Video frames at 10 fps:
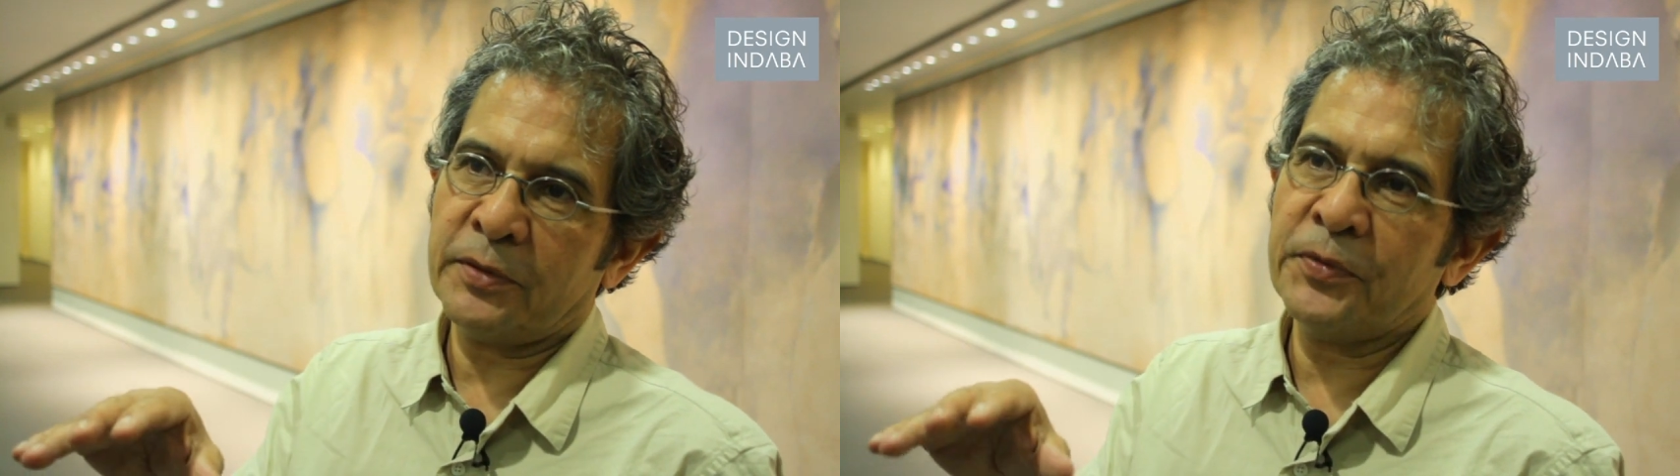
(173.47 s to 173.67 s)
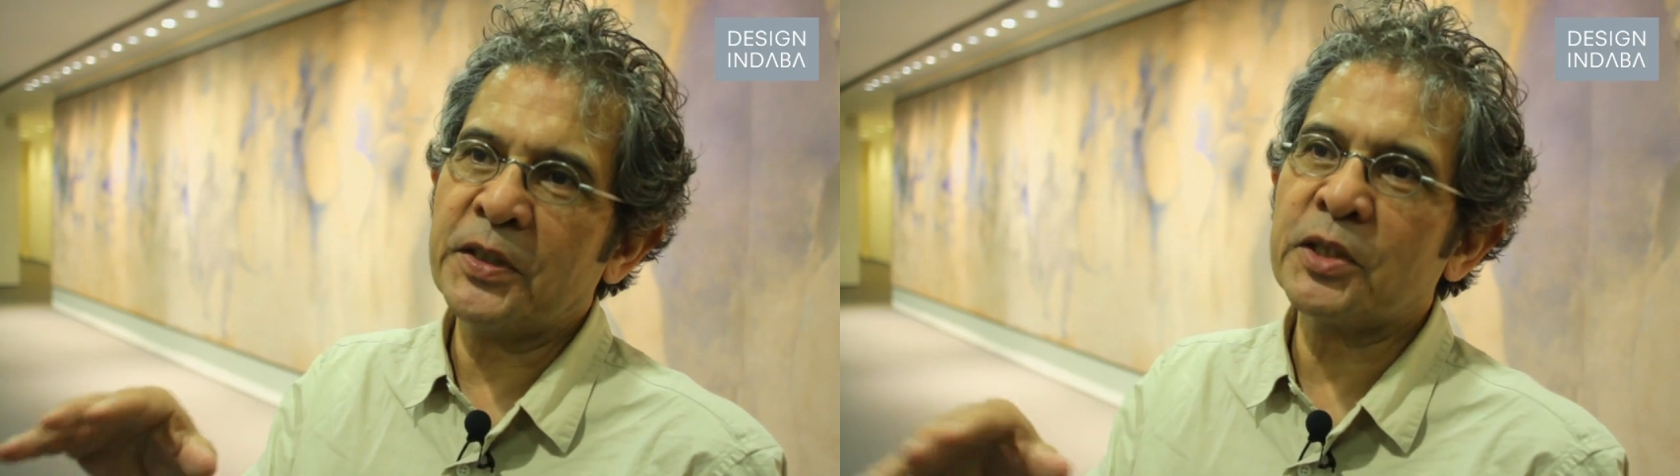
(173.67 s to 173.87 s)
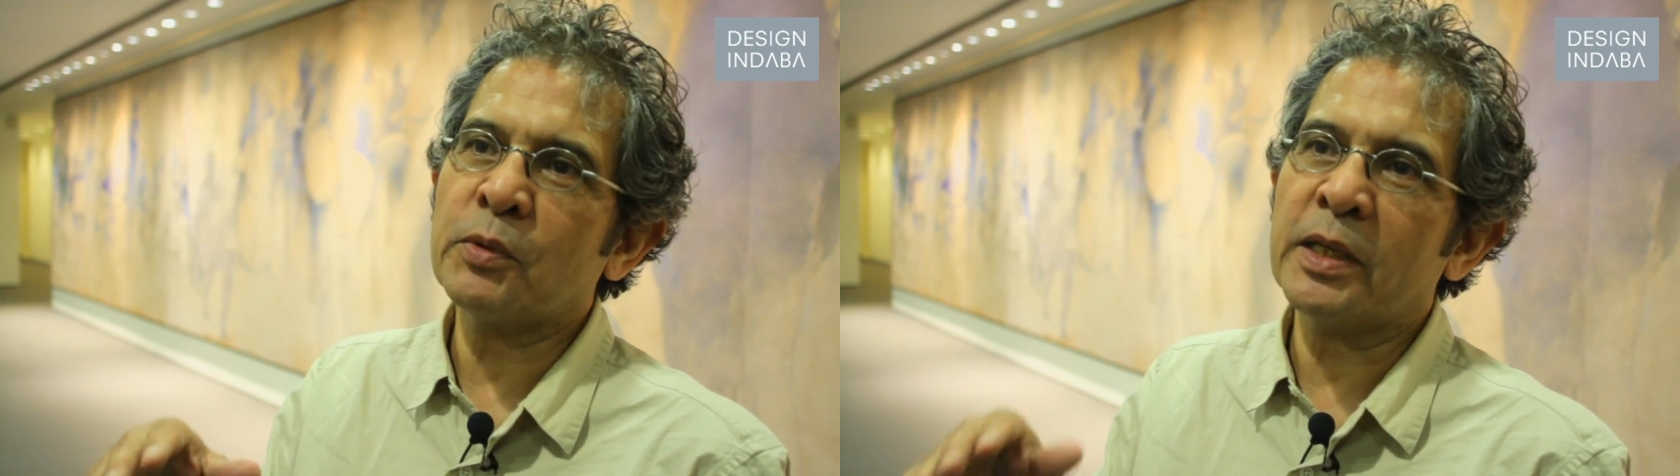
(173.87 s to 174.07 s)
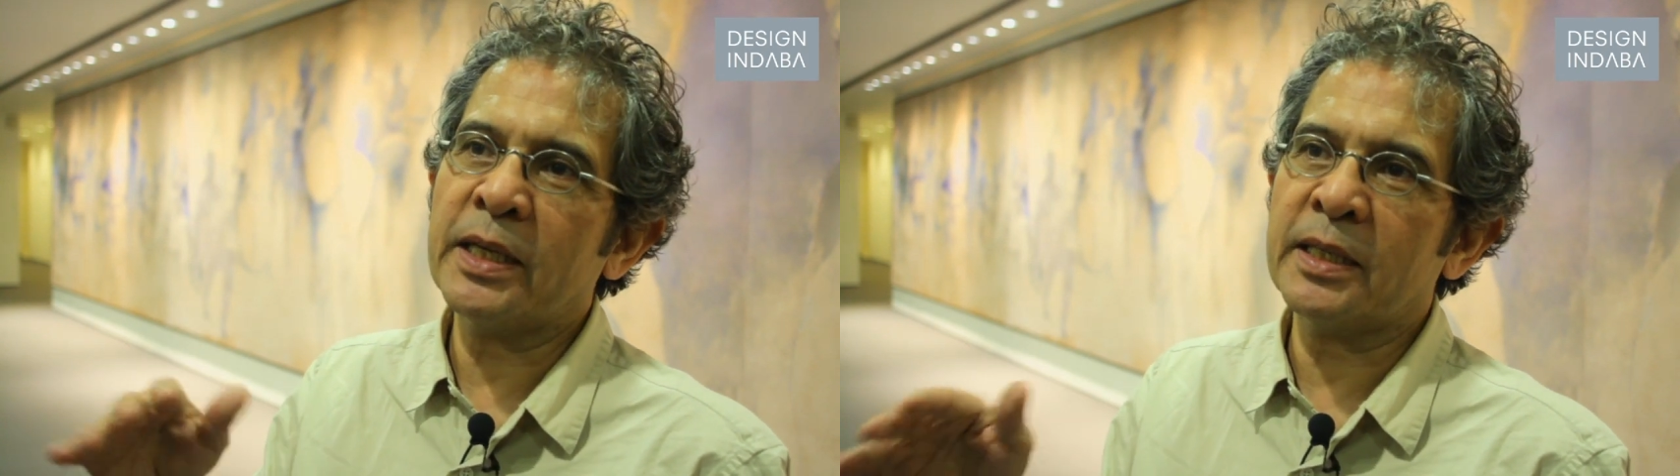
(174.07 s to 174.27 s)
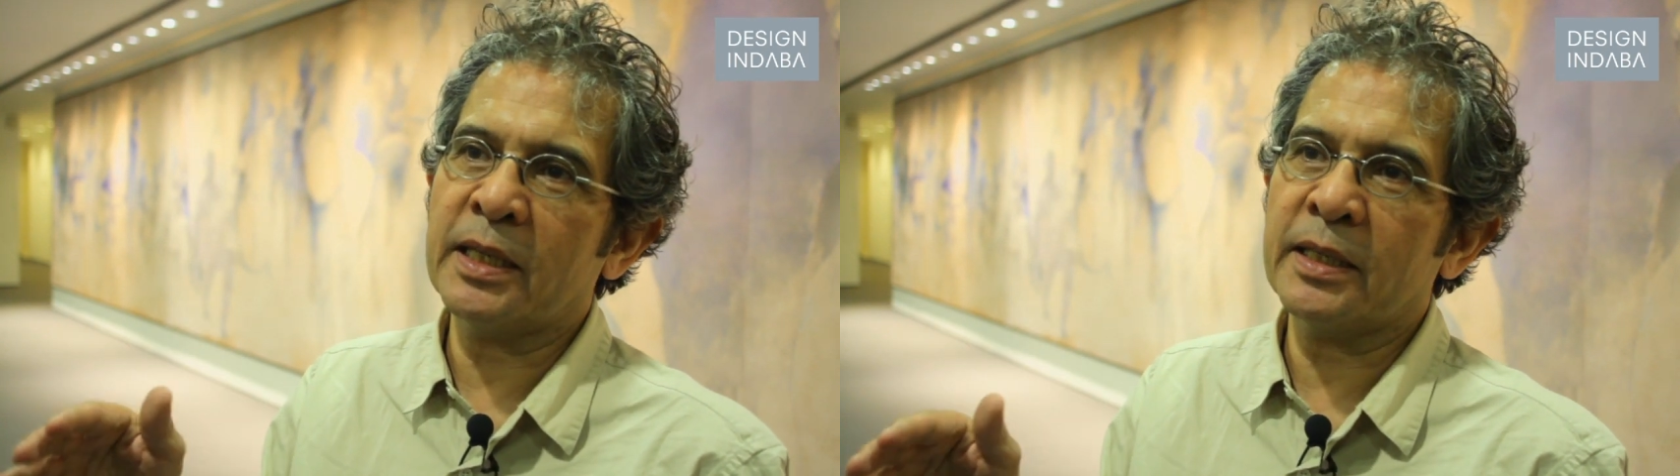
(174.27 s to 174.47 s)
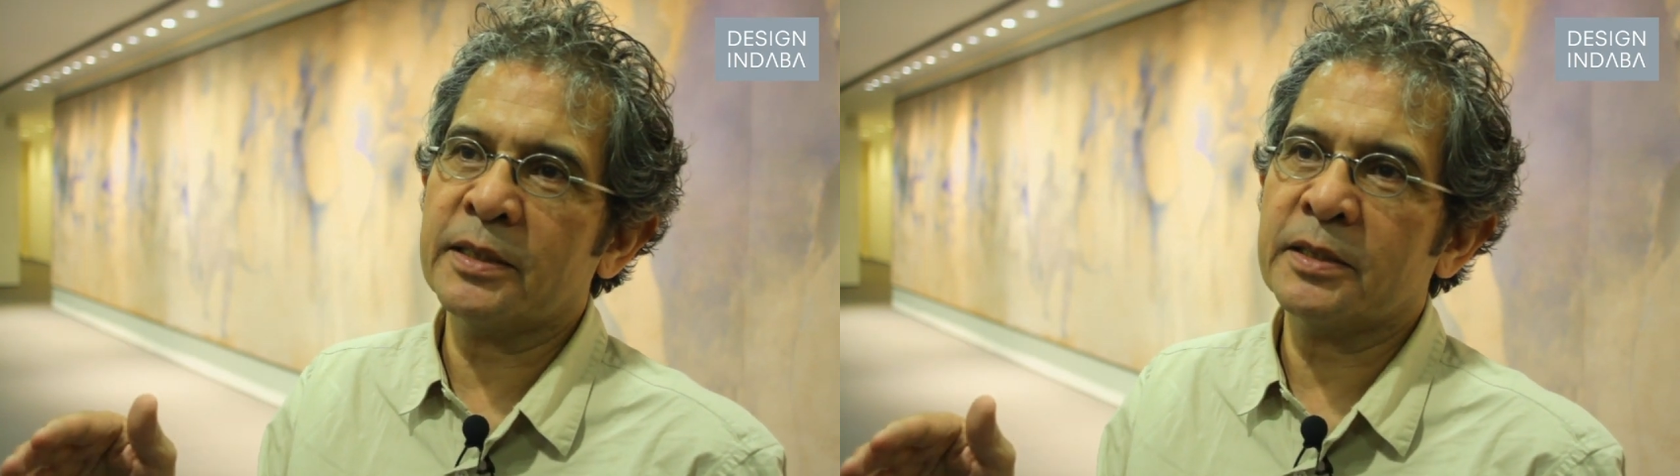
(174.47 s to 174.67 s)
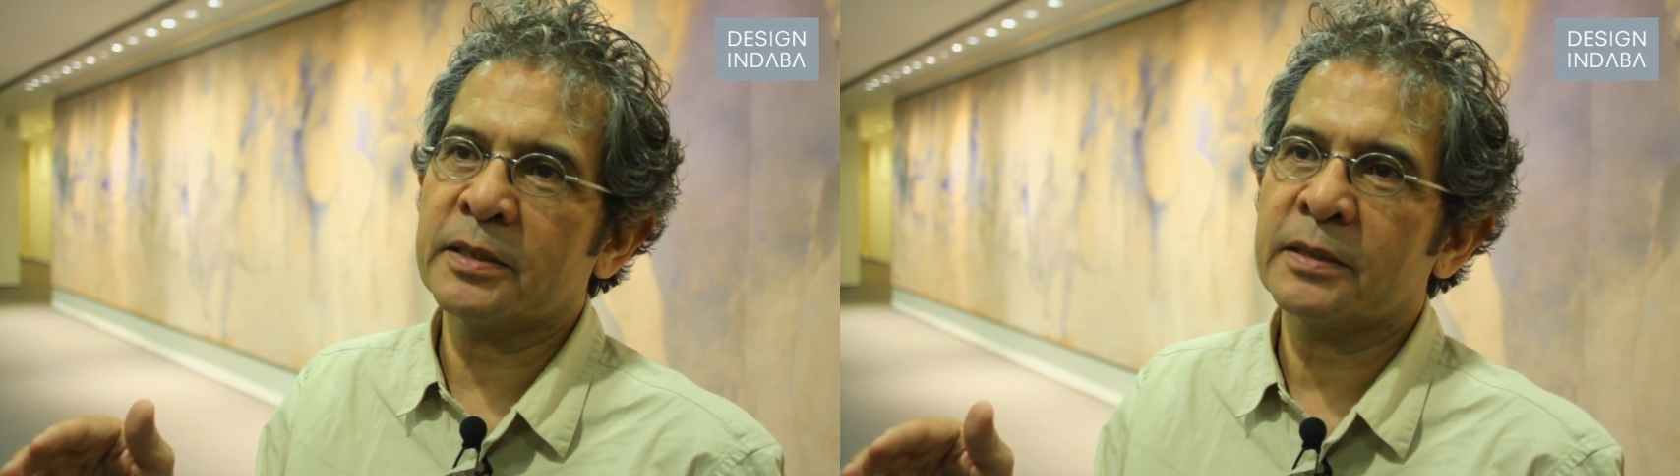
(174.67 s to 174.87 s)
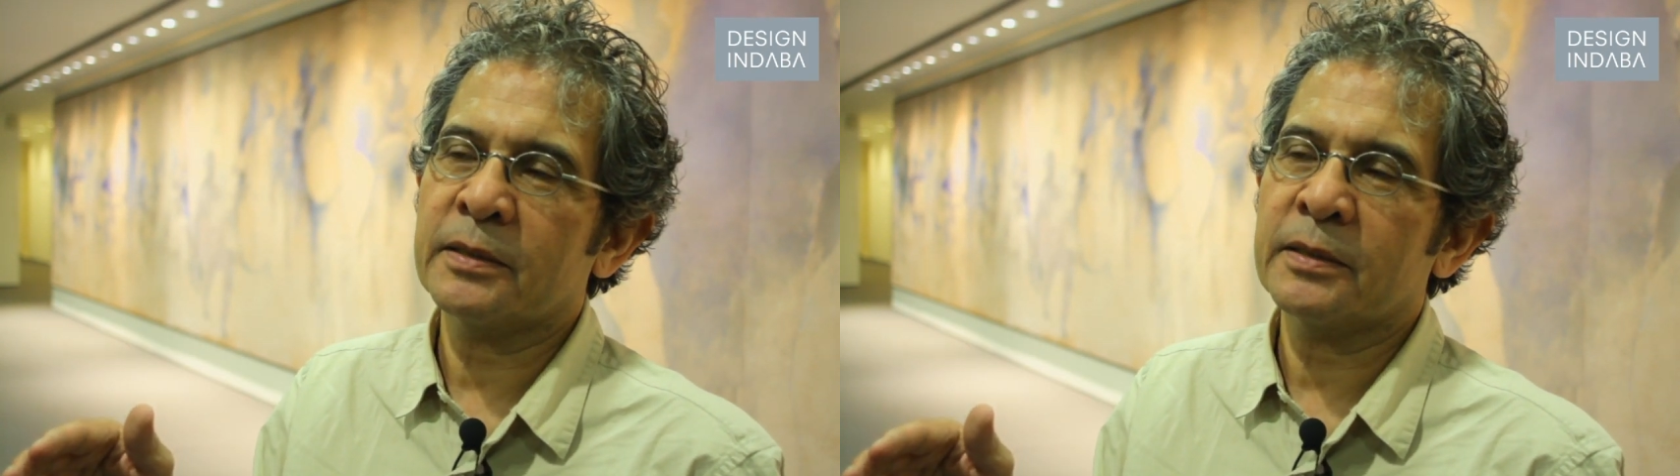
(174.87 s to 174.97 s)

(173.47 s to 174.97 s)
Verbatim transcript: visual headlines.